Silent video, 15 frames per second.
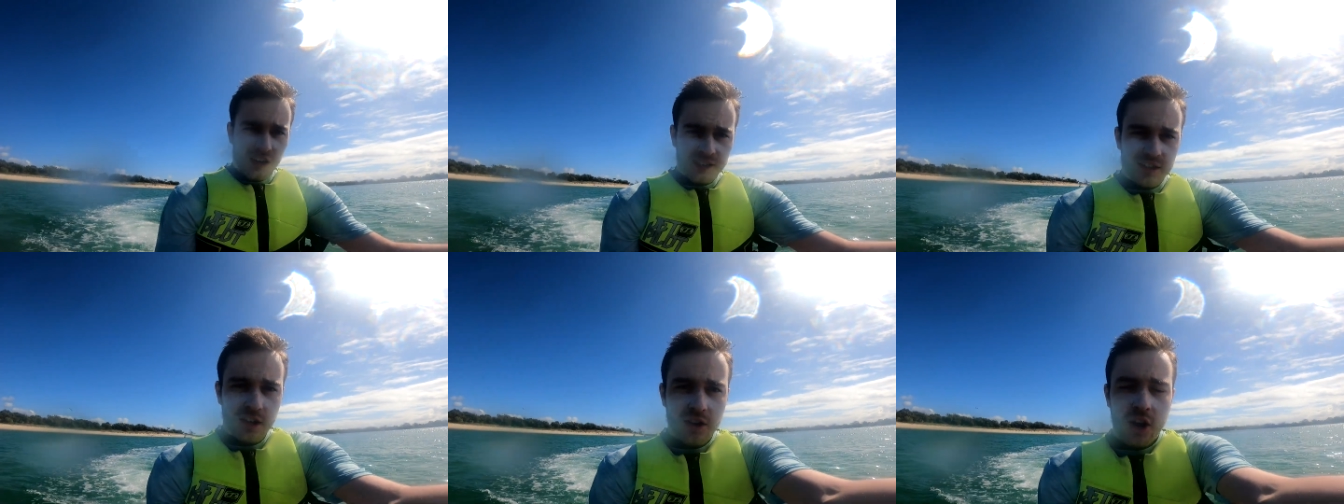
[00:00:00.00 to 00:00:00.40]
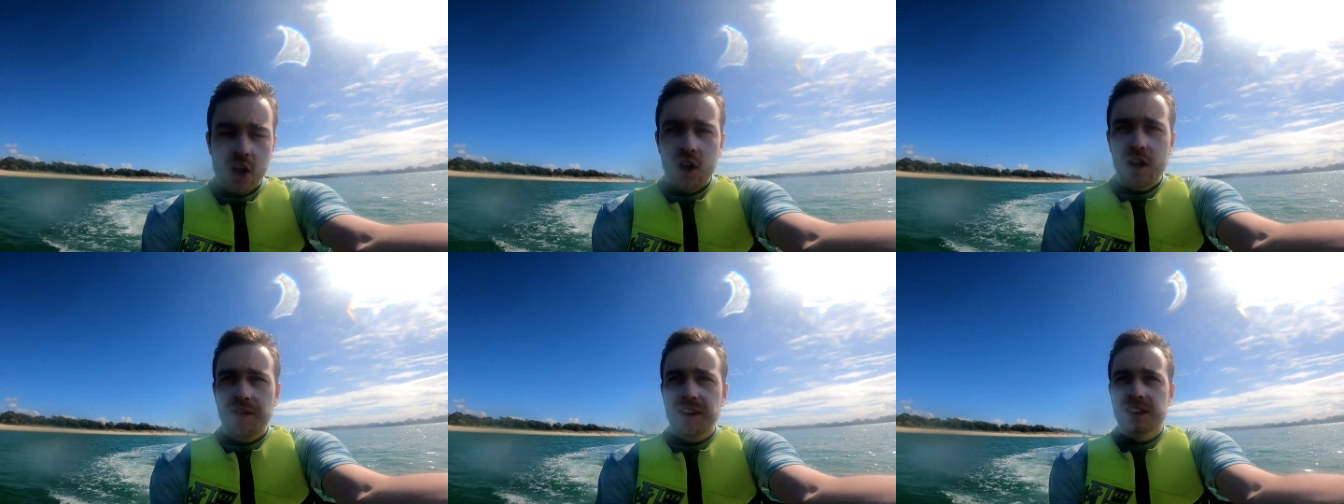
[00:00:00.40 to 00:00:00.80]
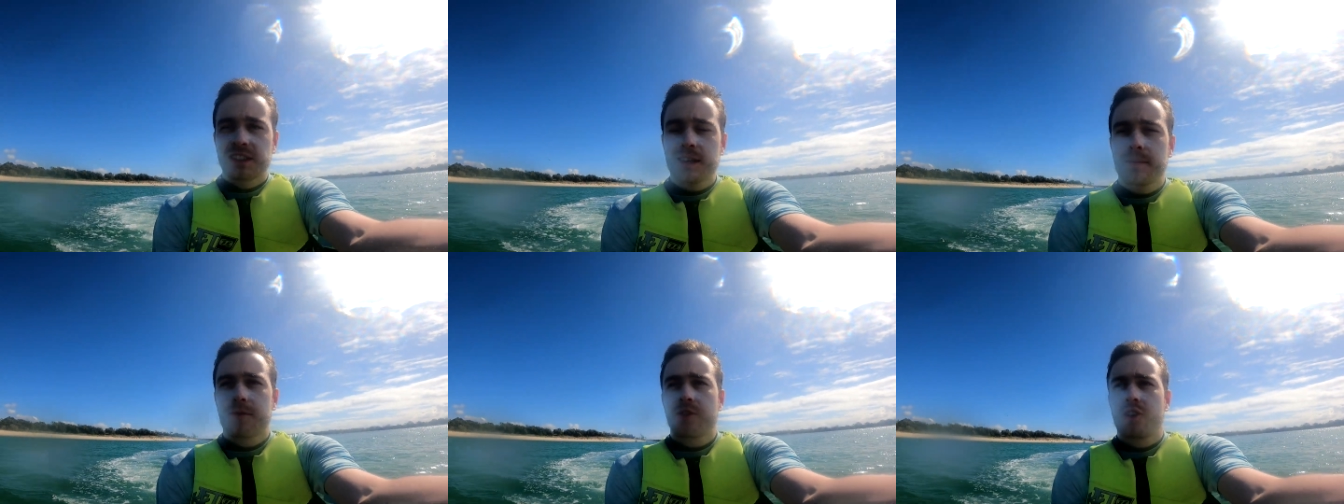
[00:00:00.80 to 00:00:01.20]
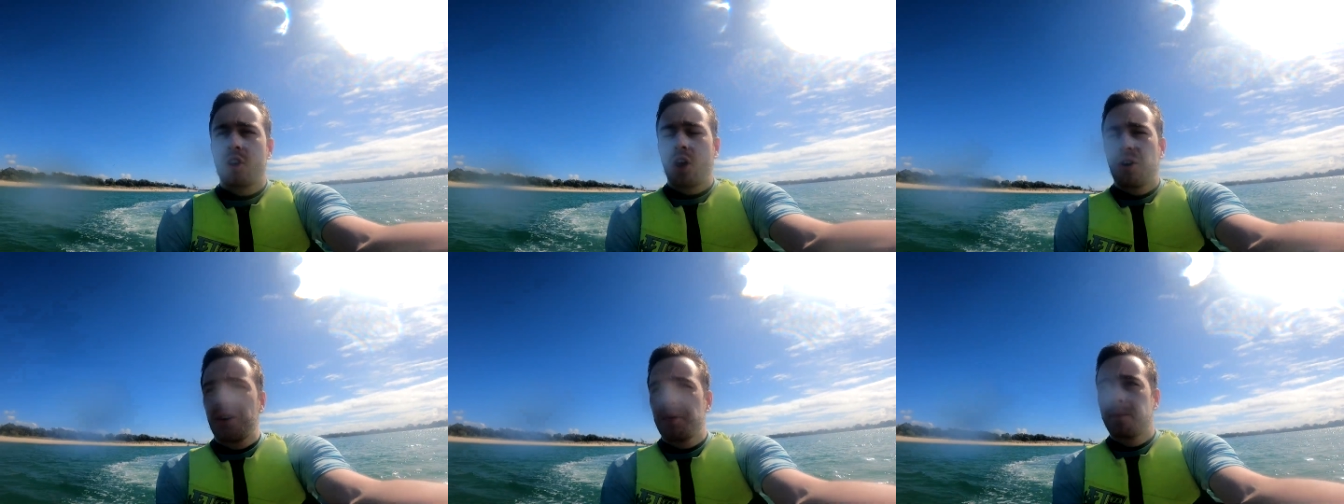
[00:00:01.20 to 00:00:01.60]
guys don't know, I think some of you
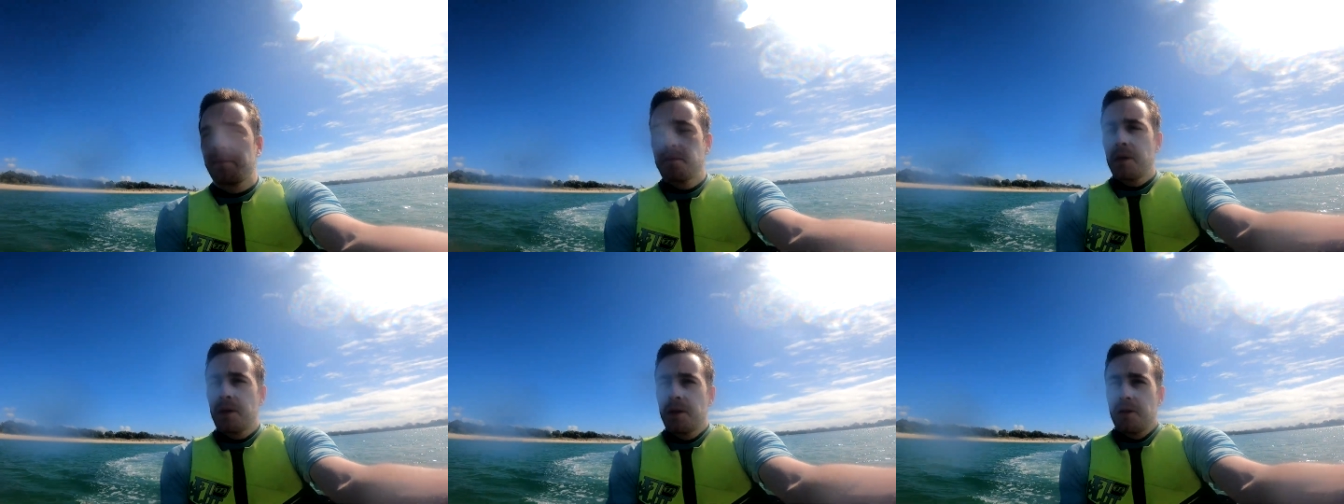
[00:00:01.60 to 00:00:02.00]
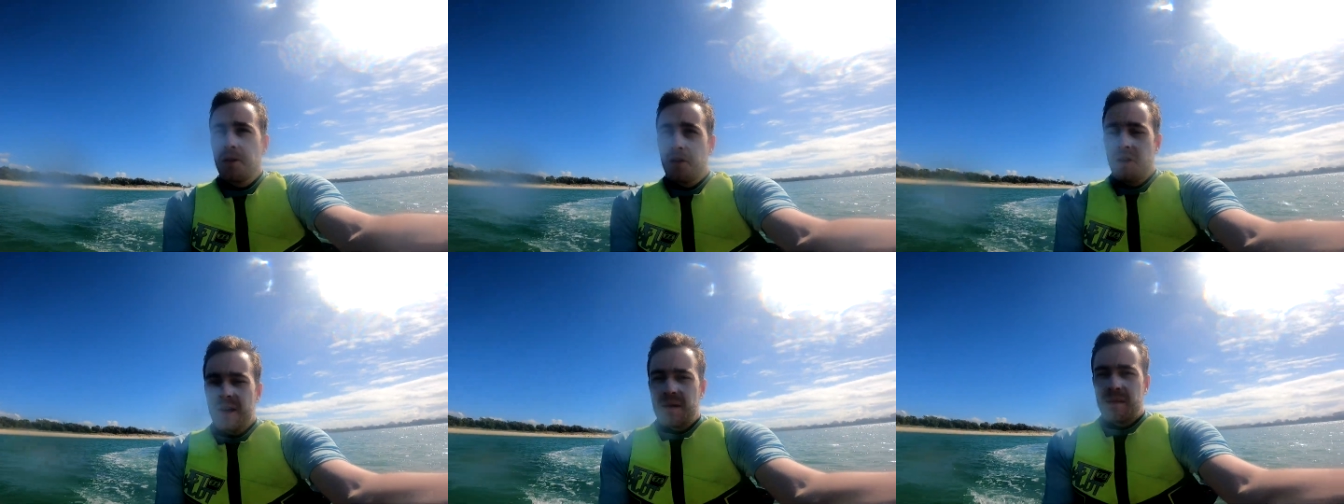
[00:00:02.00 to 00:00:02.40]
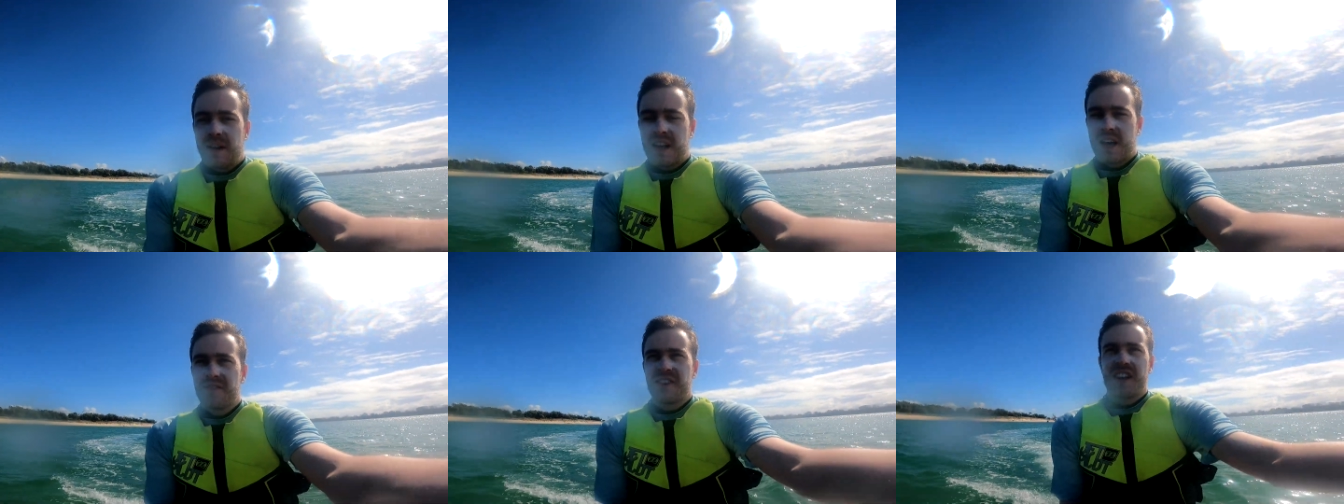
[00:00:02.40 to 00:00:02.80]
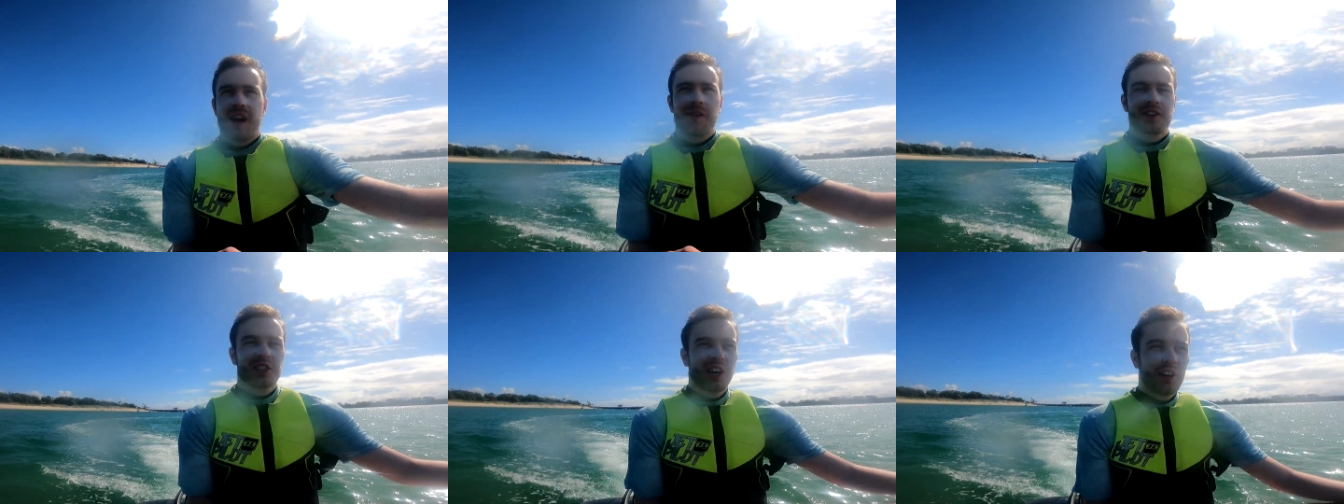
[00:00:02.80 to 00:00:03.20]
know it, but I have
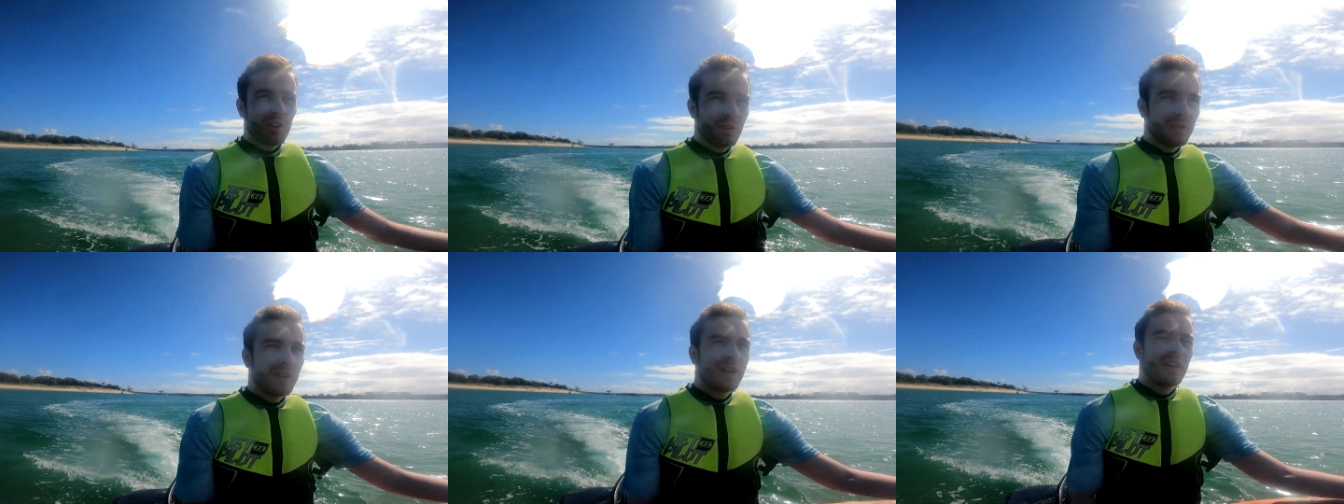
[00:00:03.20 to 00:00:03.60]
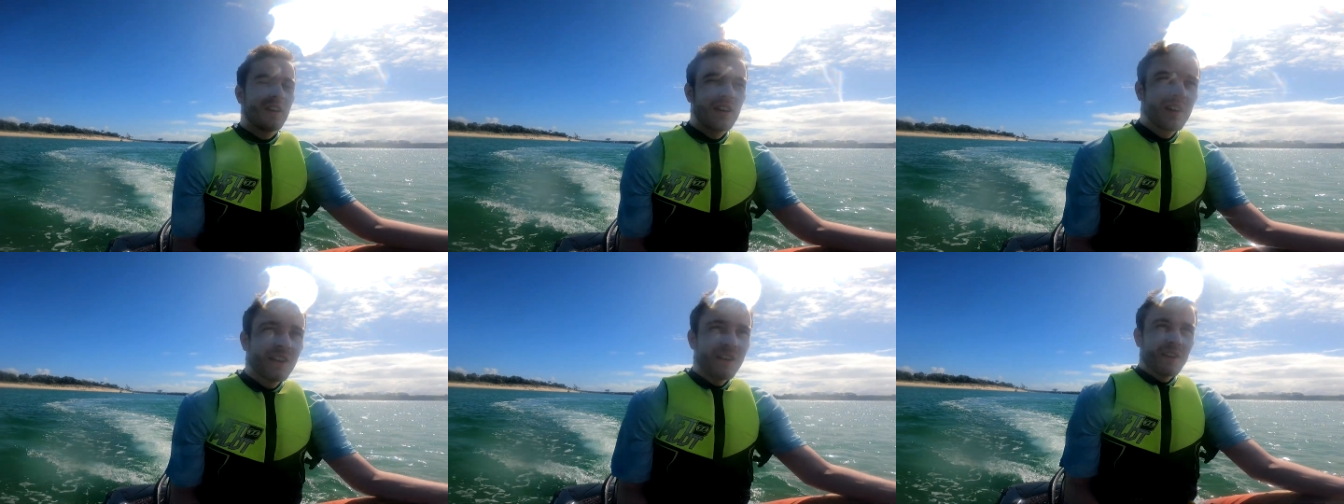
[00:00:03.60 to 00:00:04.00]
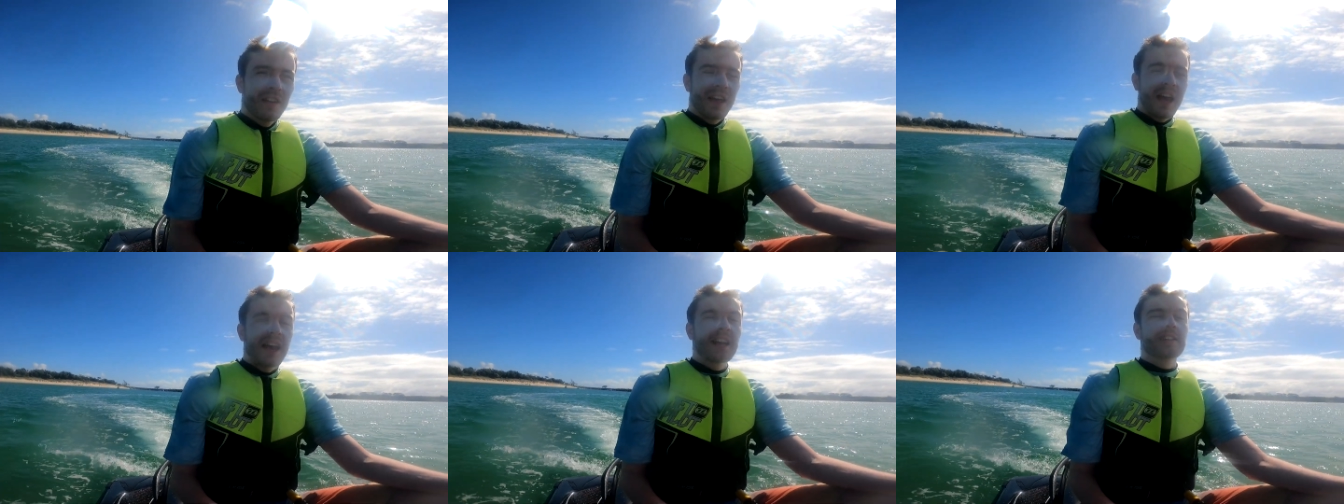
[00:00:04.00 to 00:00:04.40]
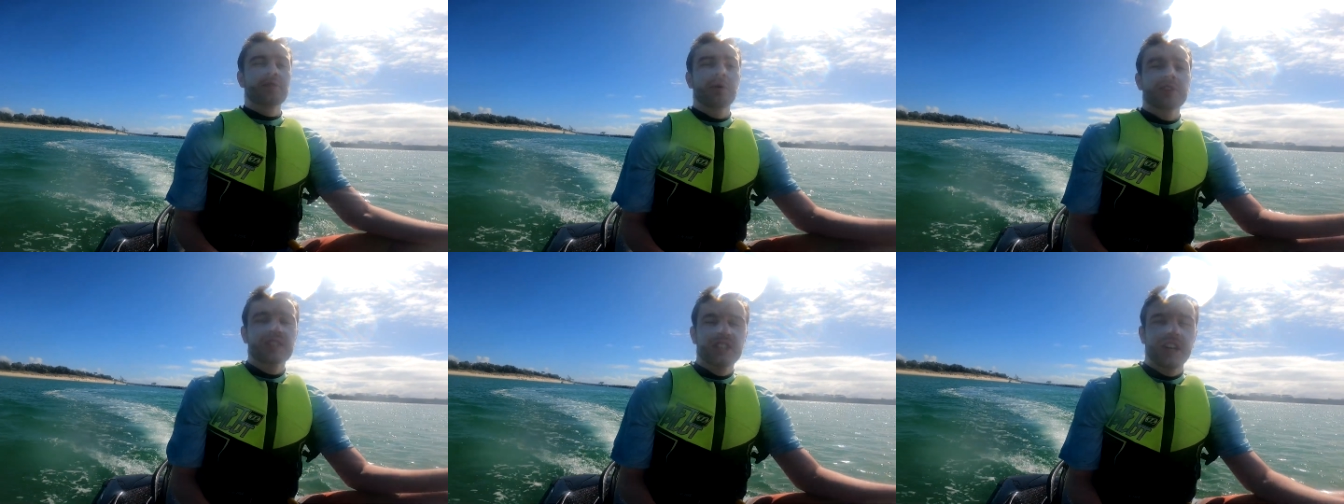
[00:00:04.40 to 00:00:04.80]
another channel and a
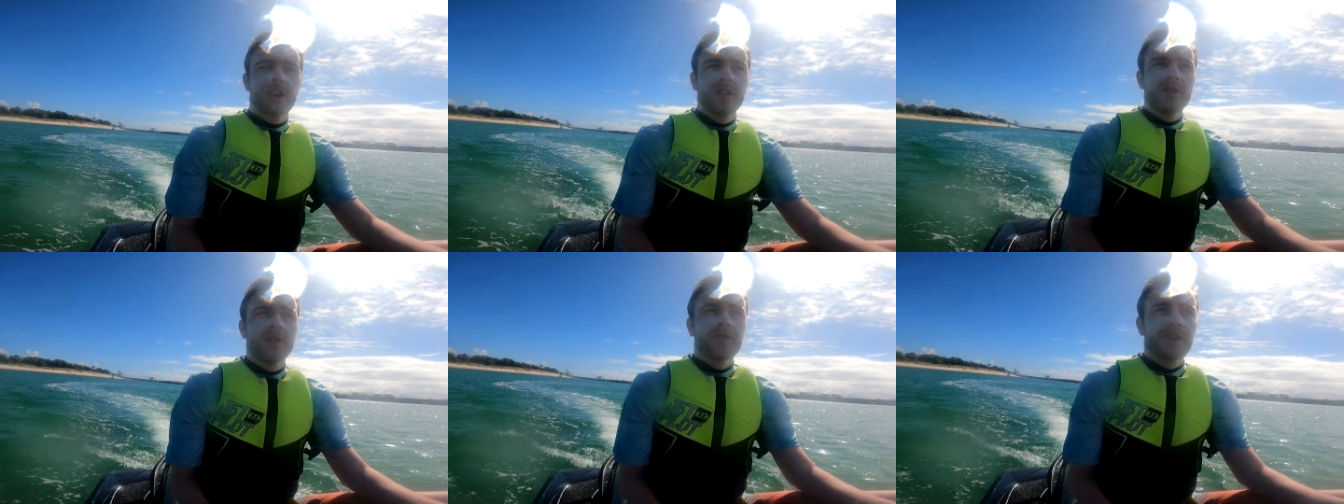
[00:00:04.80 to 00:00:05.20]
Twitch channel.